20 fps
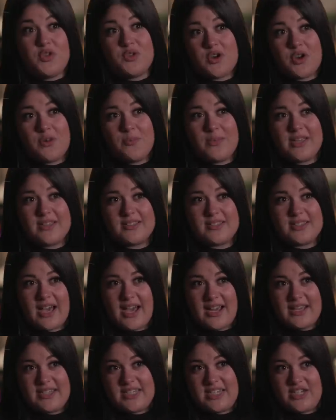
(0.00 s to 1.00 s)
You know me as the
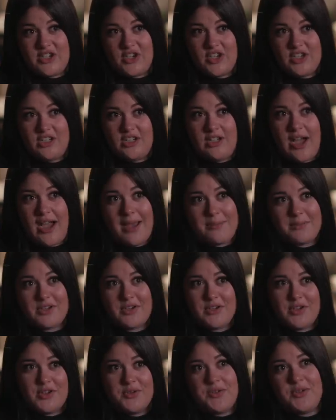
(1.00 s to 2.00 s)
IT girl, I'm
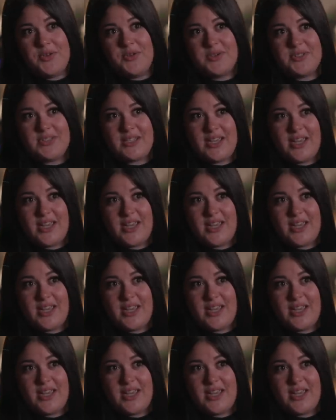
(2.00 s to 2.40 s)
gonna know you as